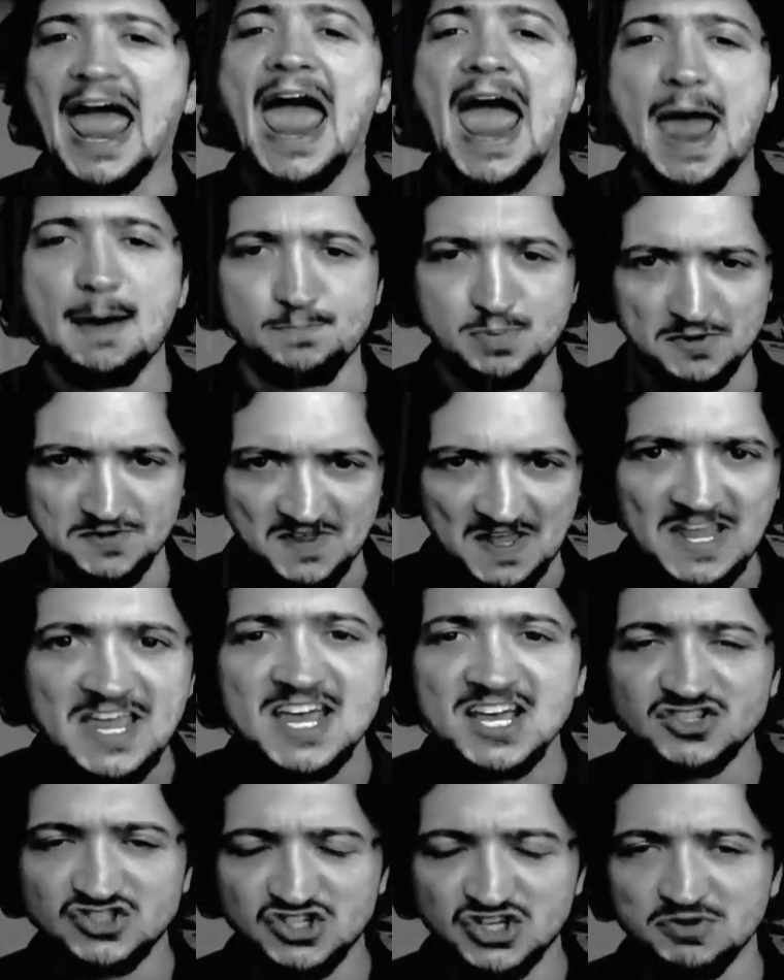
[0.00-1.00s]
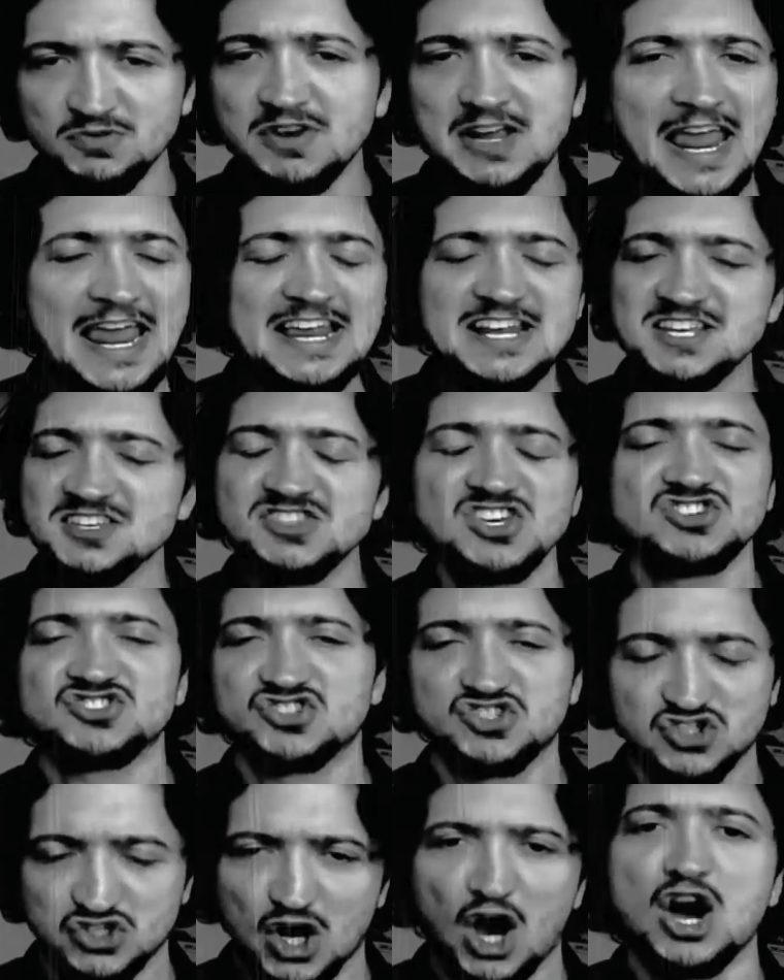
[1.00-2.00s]
Apathy is eating
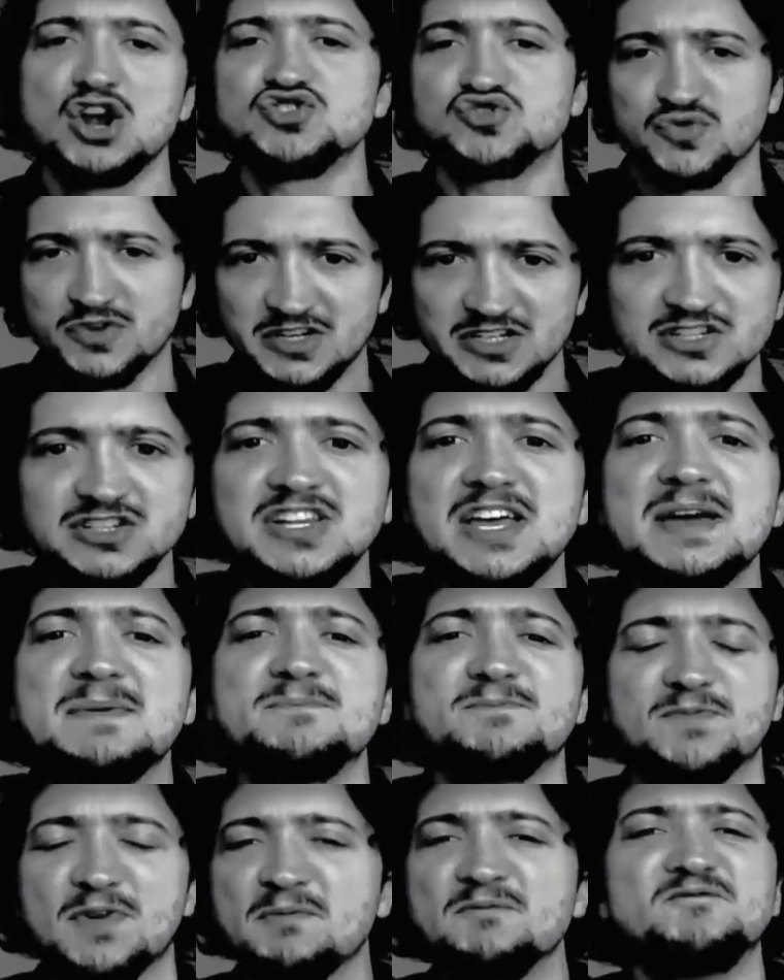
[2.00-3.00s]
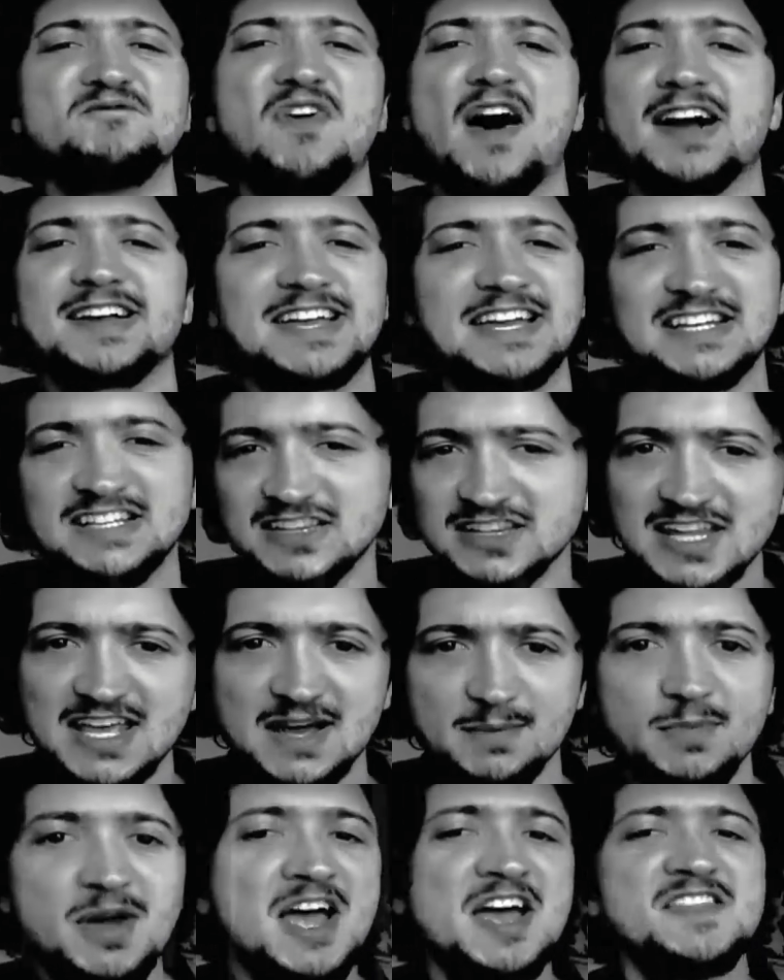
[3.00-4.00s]
this country limb from
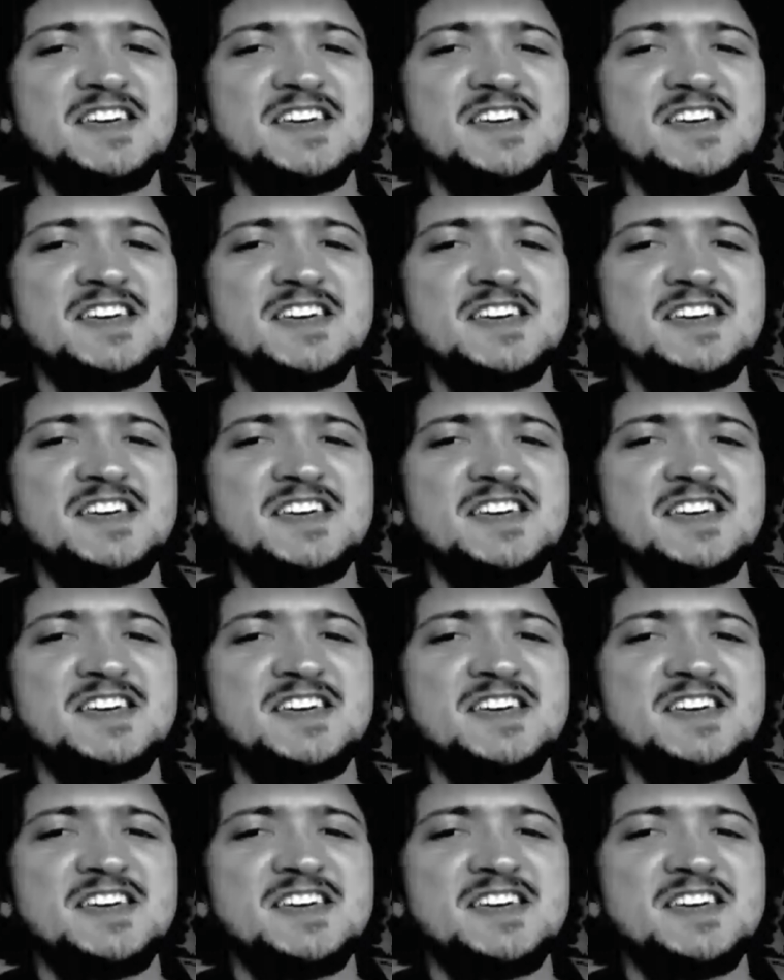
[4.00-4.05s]
limb.